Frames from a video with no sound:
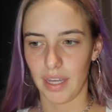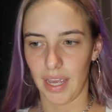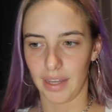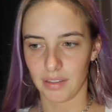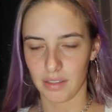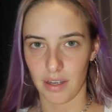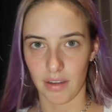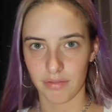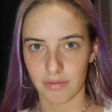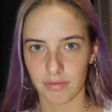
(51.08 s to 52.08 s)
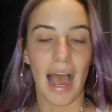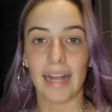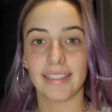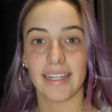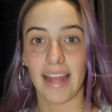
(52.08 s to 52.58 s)
and stuff.
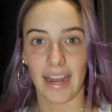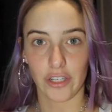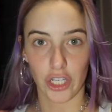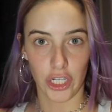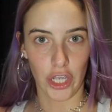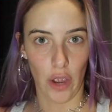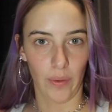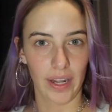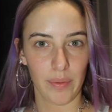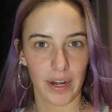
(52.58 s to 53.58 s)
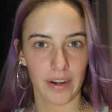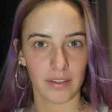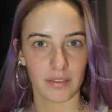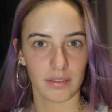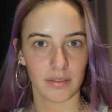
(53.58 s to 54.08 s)
I didn't actually go
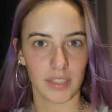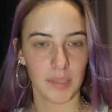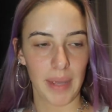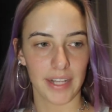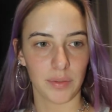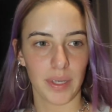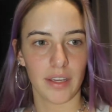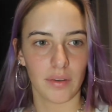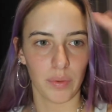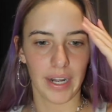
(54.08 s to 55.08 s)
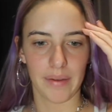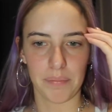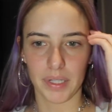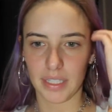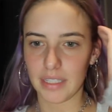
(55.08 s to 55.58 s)
anywhere this past week when I
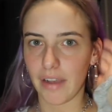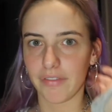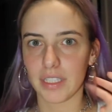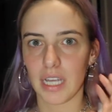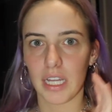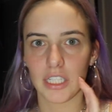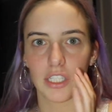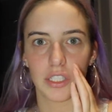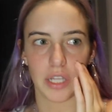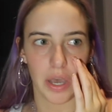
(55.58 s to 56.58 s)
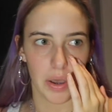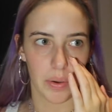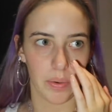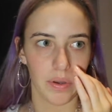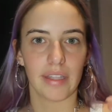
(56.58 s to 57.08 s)
put these outfits on,
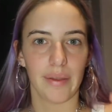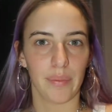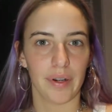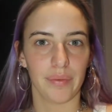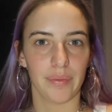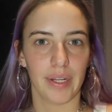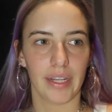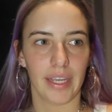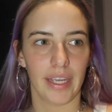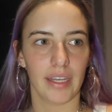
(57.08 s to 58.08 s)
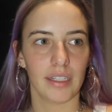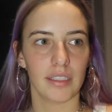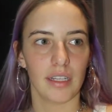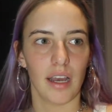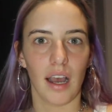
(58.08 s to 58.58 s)
so they weren't really
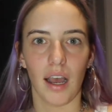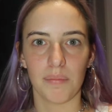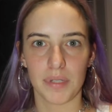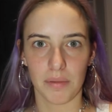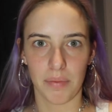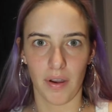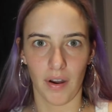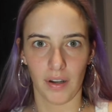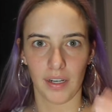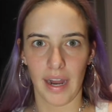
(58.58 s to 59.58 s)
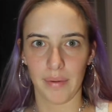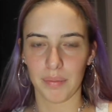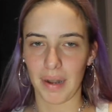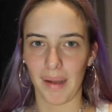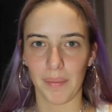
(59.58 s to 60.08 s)
up to par. I
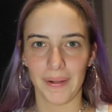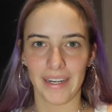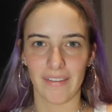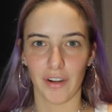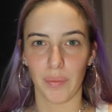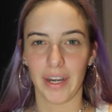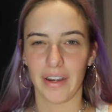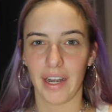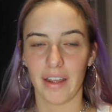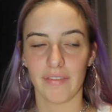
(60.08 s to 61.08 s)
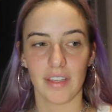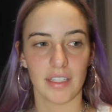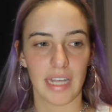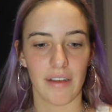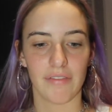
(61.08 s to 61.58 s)
would probably never wear any of
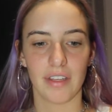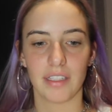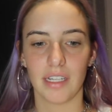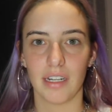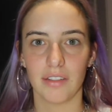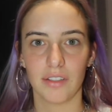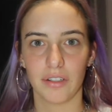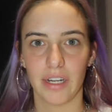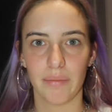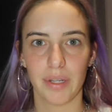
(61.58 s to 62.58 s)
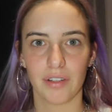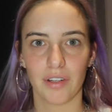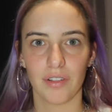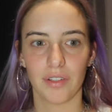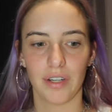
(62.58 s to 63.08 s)
these outfits in Instagram
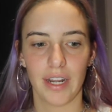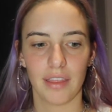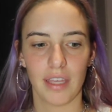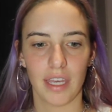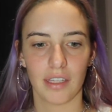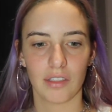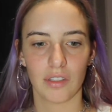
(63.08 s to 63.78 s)
pictures or anything,